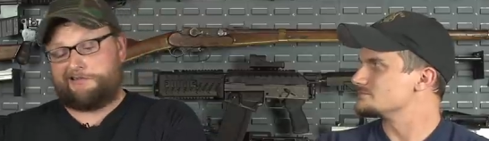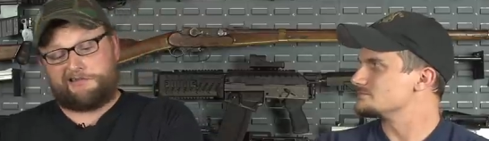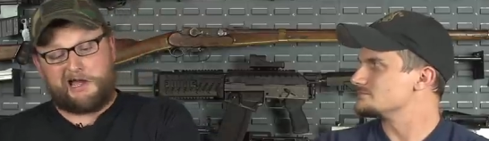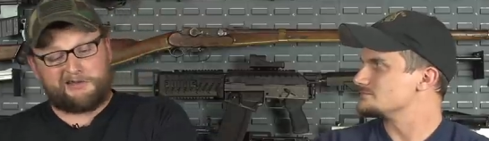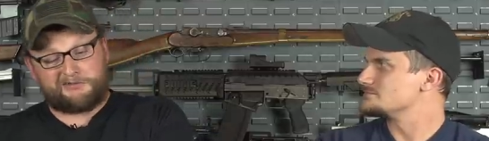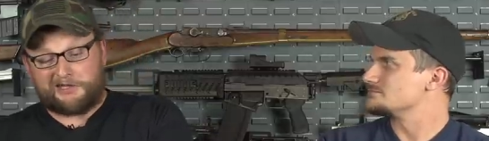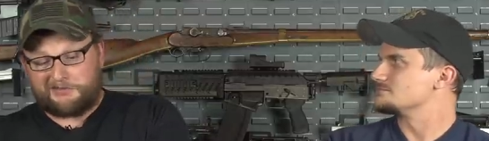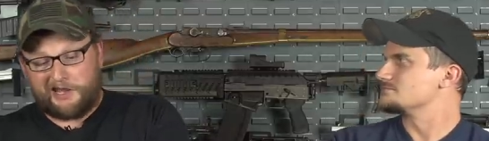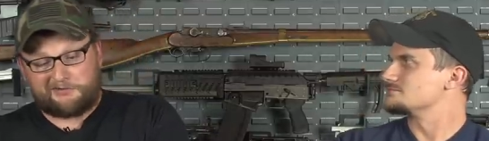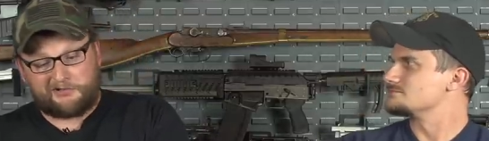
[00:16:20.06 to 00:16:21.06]
Speaker 1: Guys, that's
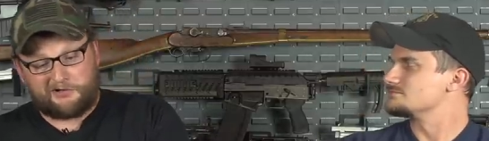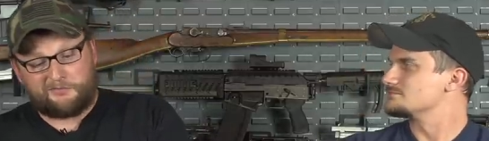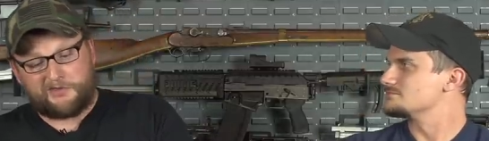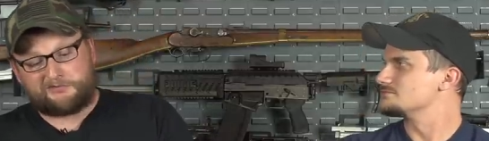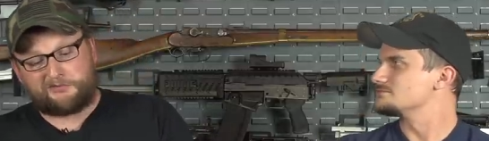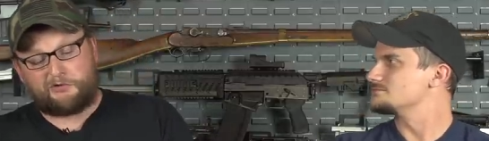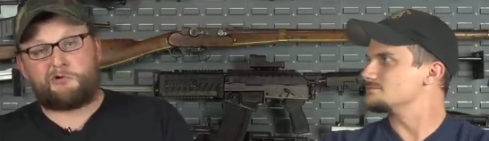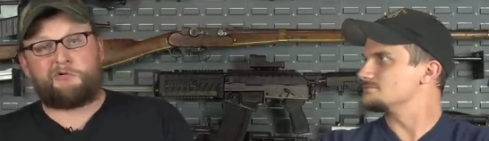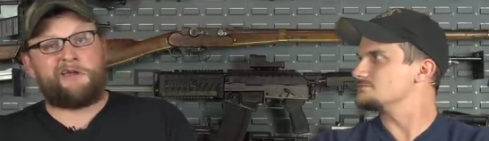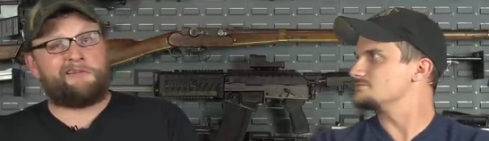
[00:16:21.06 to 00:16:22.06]
not a term that's
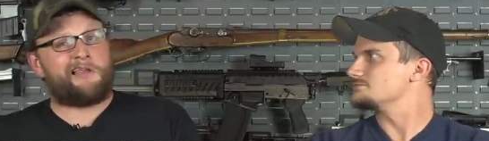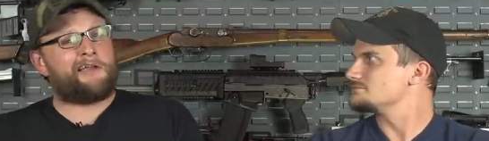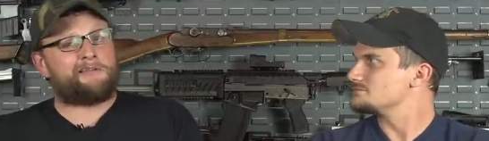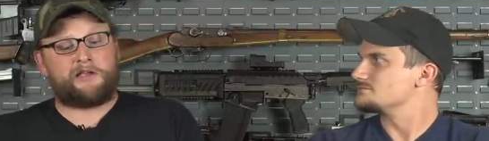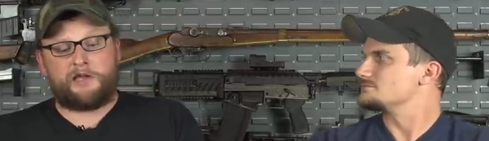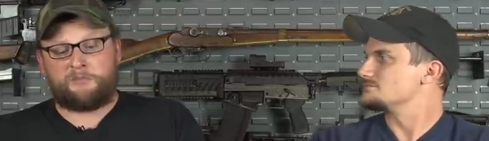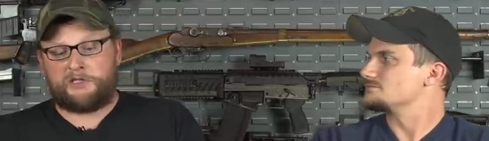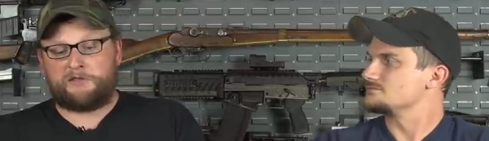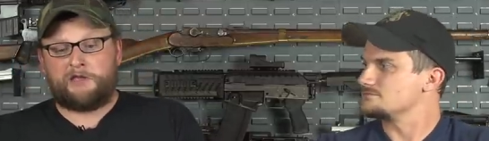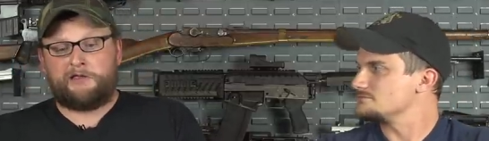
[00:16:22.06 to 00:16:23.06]
thrown around lightly. I
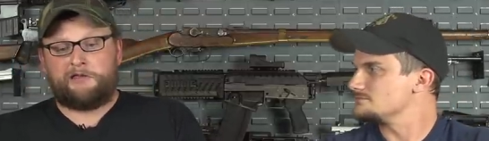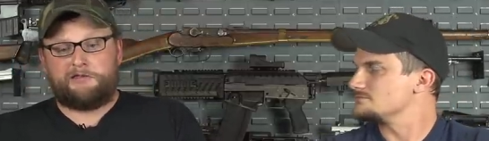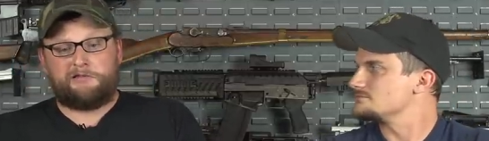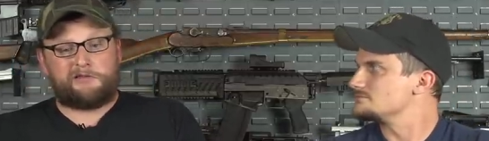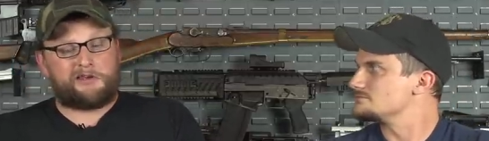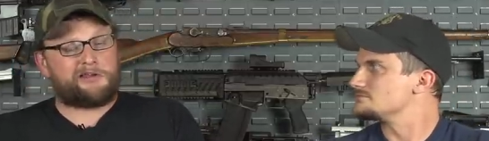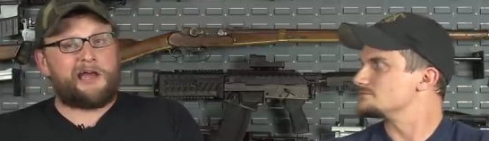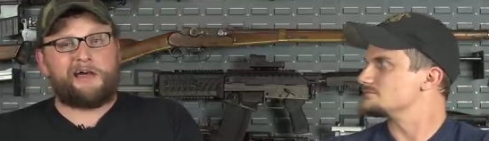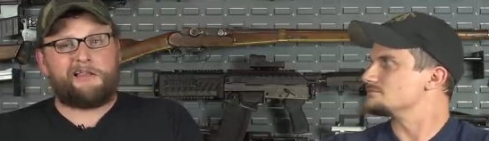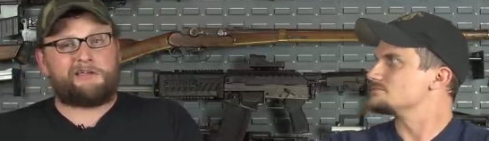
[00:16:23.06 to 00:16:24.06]
mean, you look at a
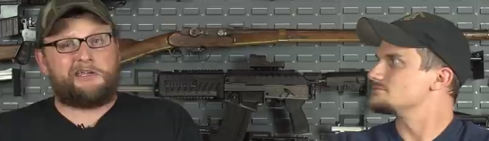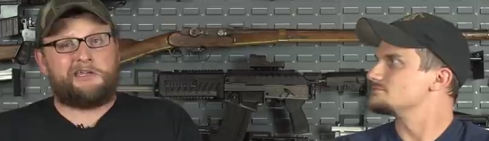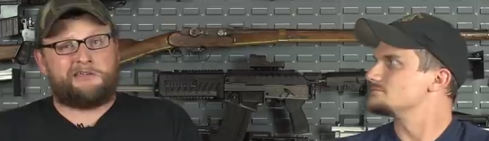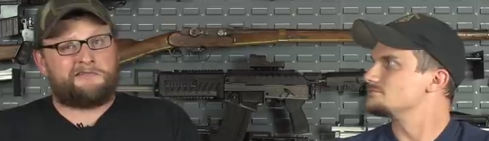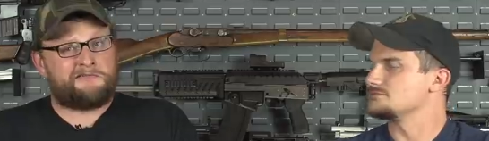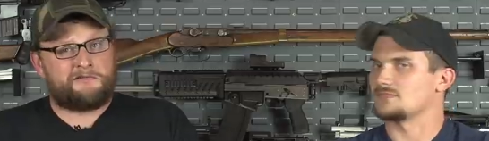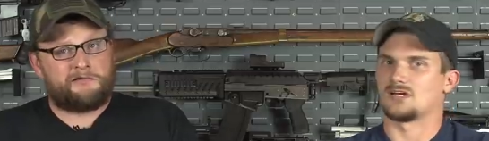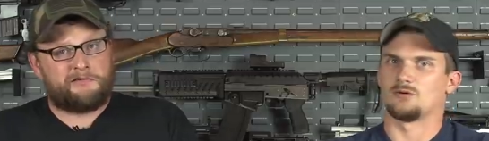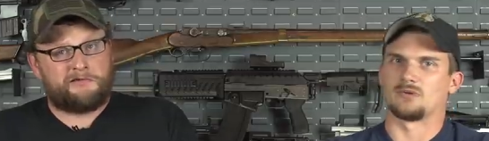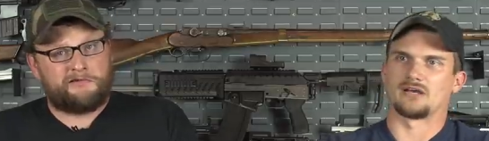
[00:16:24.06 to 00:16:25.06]
guy like Ian
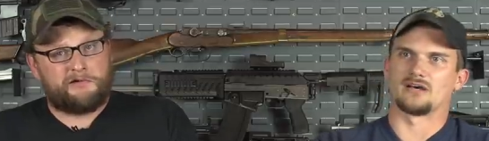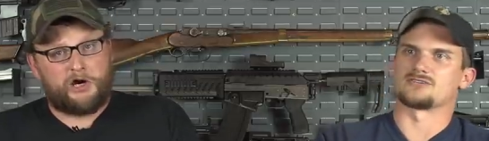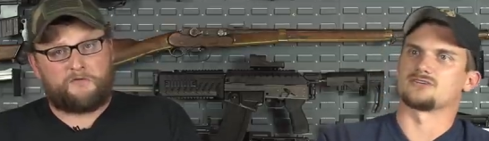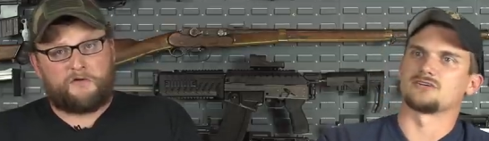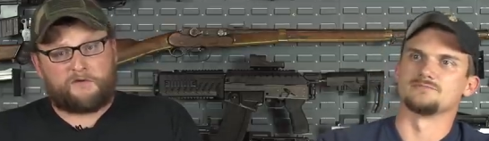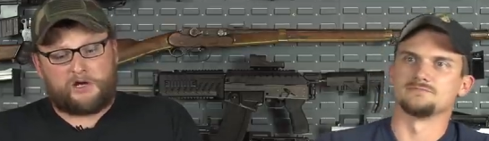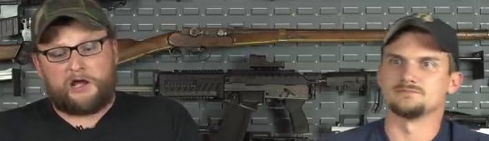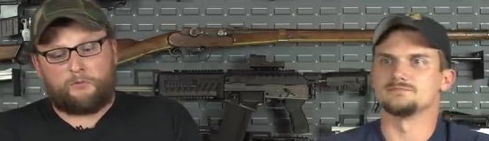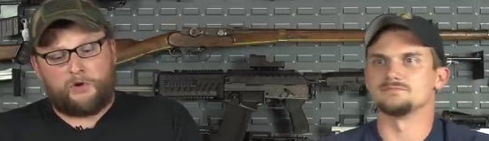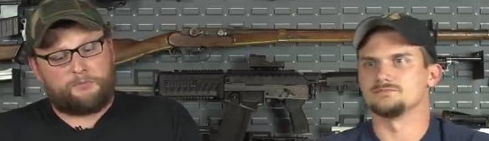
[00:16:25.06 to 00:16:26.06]
Speaker 2: oh my gosh,
Speaker 1: over yeah. at
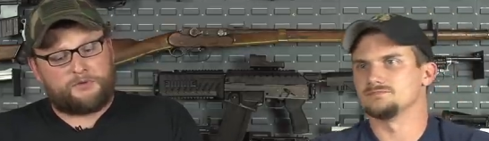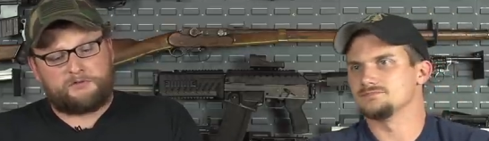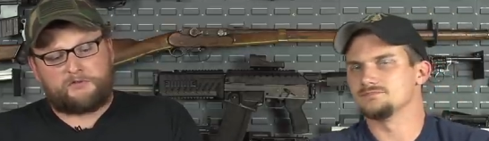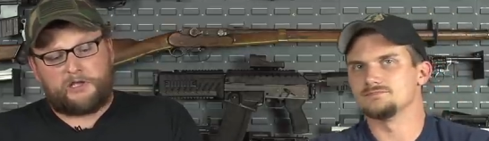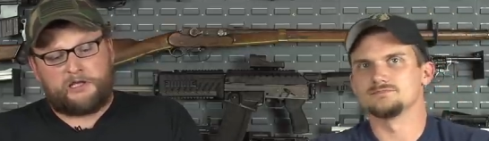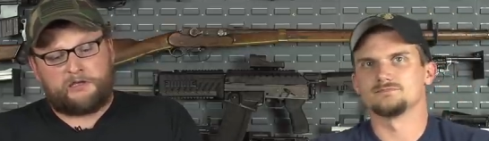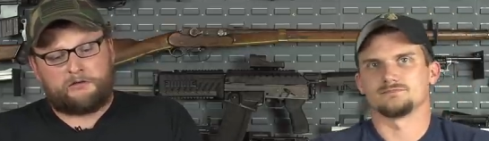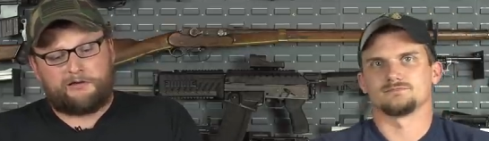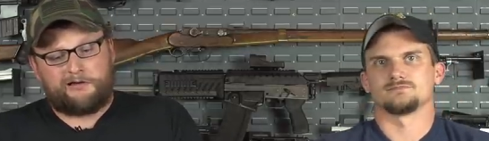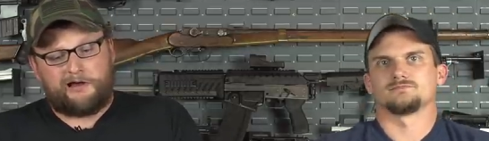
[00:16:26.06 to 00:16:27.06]
Forgotten Weapons,
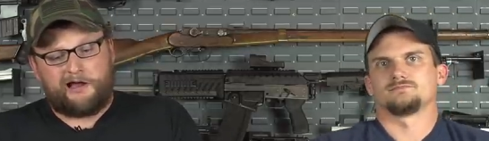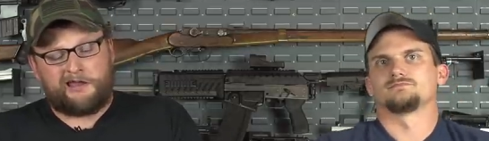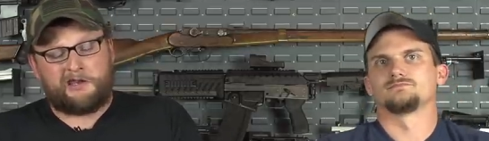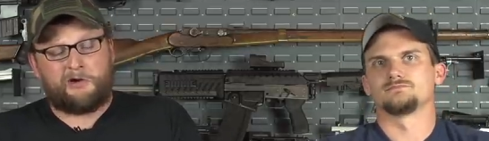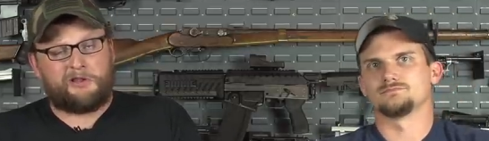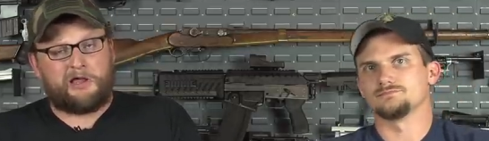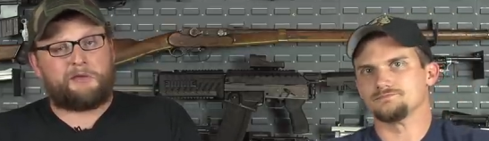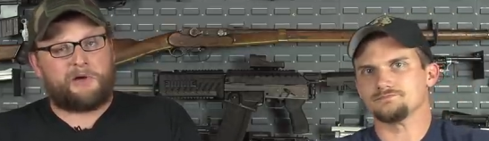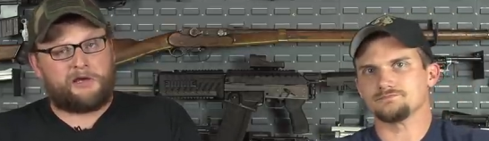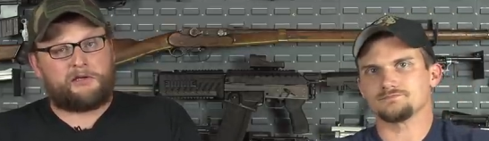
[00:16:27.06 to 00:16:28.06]
and I know a lot
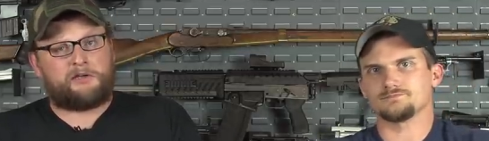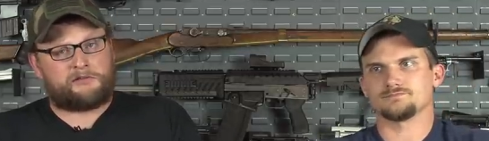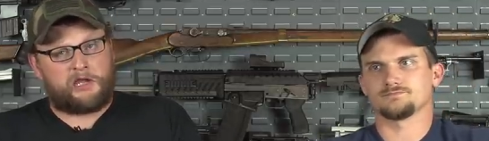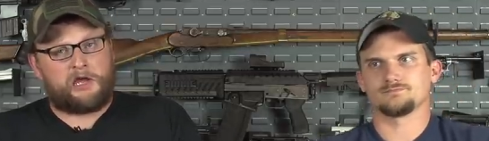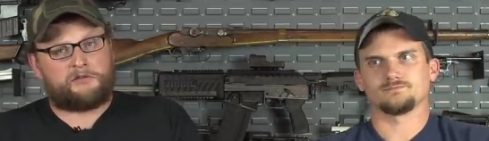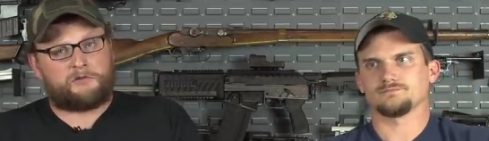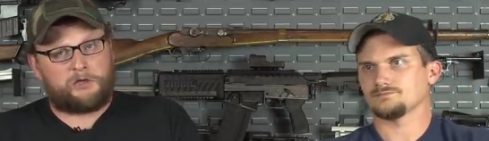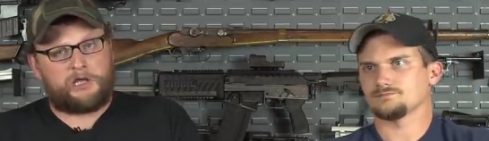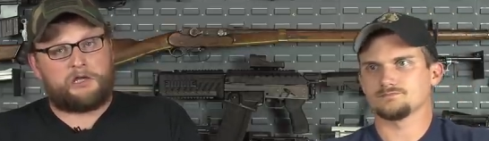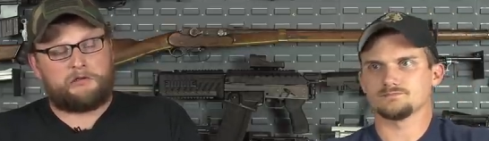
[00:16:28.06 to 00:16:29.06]
about guns, guys,
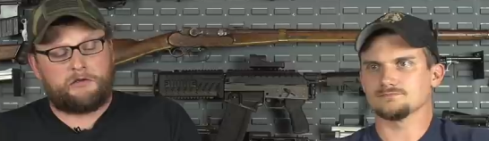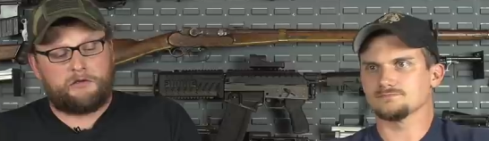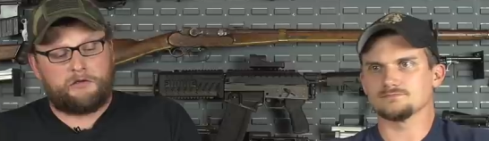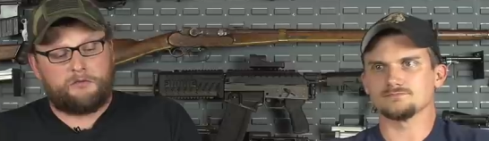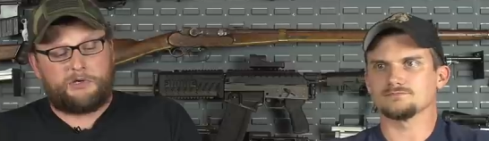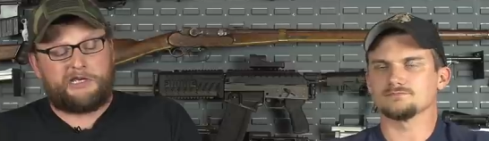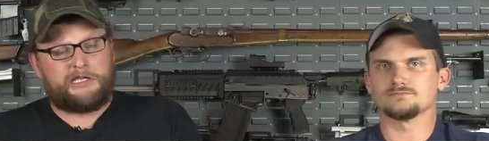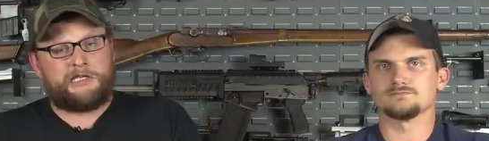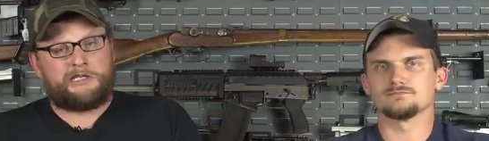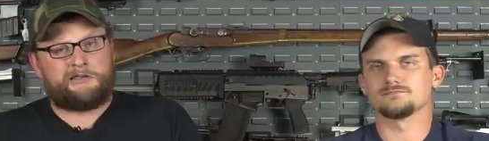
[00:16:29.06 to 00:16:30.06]
okay? But
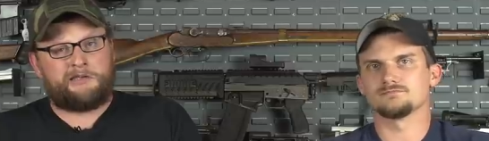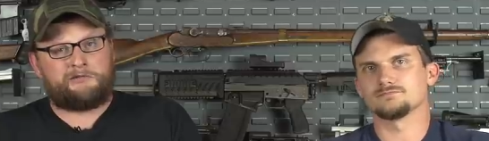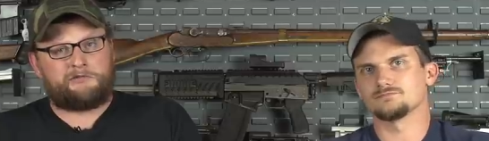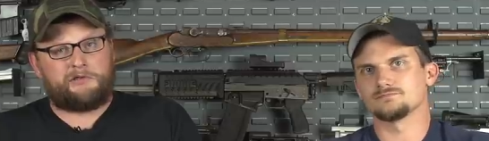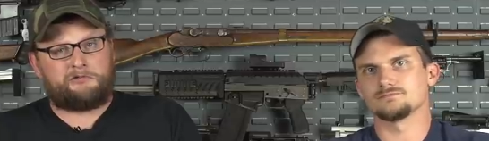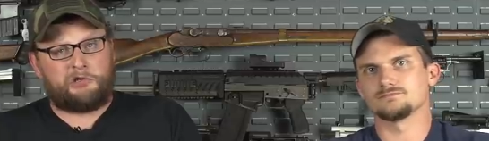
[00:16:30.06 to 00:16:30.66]
Ian is, is